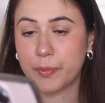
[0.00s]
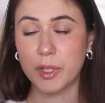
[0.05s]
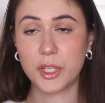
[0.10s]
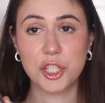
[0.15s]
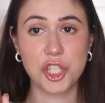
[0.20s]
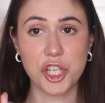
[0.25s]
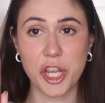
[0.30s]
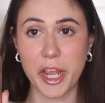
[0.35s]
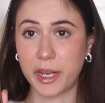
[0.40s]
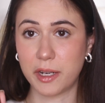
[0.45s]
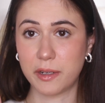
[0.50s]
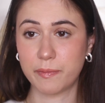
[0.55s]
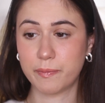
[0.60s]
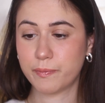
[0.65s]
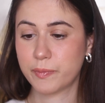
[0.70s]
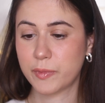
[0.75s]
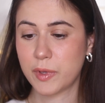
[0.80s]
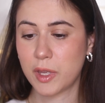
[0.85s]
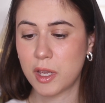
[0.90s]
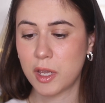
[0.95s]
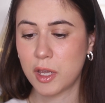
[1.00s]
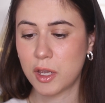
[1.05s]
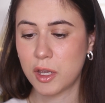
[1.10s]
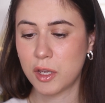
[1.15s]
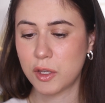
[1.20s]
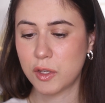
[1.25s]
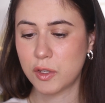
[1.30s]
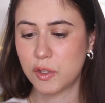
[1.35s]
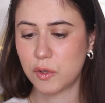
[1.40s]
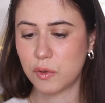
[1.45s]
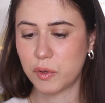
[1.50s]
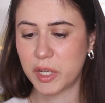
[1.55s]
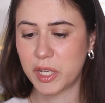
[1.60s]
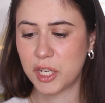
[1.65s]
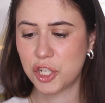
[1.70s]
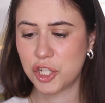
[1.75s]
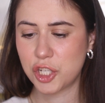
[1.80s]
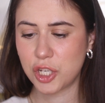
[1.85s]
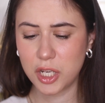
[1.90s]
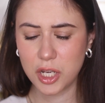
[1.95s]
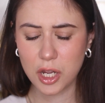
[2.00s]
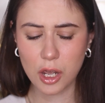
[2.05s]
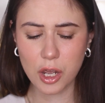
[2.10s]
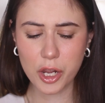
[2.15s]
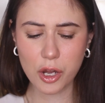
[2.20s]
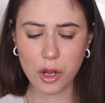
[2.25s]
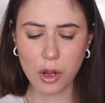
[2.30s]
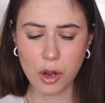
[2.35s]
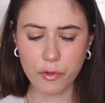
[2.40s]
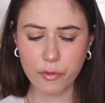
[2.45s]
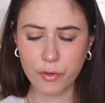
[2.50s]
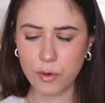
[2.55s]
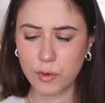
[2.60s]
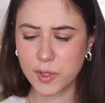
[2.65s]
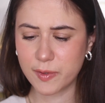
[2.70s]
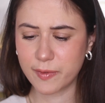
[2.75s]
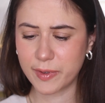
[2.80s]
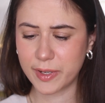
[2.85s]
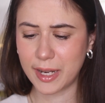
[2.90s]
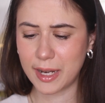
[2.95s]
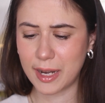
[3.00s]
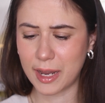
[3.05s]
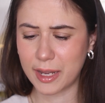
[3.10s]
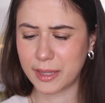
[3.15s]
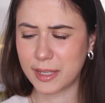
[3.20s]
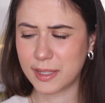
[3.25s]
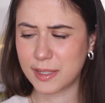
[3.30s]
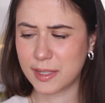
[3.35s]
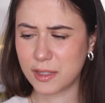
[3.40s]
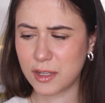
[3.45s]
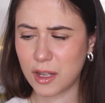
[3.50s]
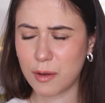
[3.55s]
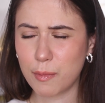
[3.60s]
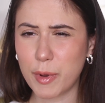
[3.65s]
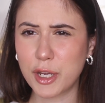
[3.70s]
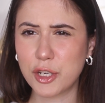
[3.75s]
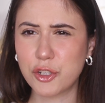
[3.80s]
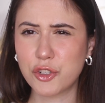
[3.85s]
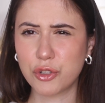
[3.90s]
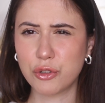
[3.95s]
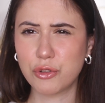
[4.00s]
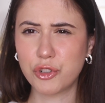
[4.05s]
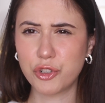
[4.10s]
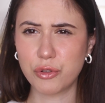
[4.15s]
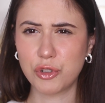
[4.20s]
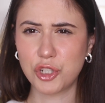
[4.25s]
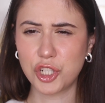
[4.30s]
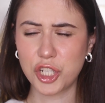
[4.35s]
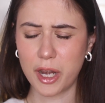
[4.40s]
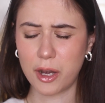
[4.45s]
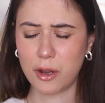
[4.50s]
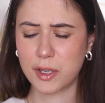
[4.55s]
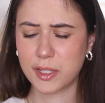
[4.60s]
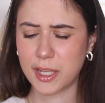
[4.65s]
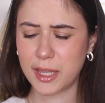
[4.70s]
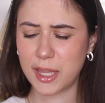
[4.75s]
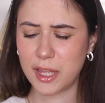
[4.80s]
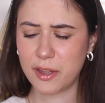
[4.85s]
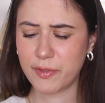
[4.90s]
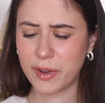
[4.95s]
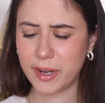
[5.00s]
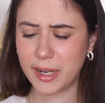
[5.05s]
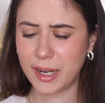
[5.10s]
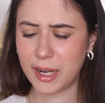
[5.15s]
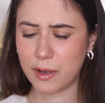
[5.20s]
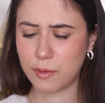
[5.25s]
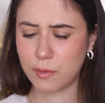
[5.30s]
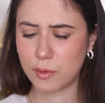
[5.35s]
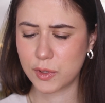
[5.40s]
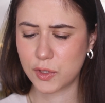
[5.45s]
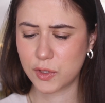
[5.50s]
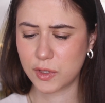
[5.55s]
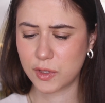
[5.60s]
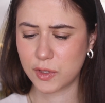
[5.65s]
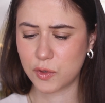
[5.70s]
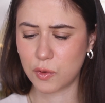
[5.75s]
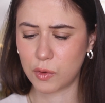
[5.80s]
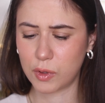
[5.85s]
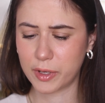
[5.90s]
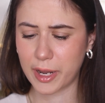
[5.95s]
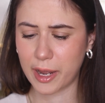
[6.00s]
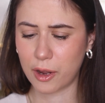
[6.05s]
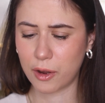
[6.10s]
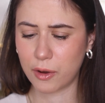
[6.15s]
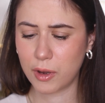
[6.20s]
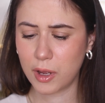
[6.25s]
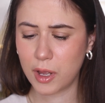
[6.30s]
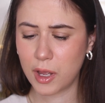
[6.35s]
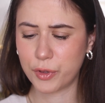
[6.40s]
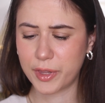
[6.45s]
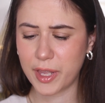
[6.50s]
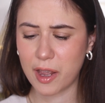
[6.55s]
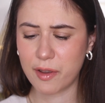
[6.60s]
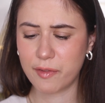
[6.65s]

shade. So initially I got rose vanilla. This is not my true shade because I think vanilla was sold out, but they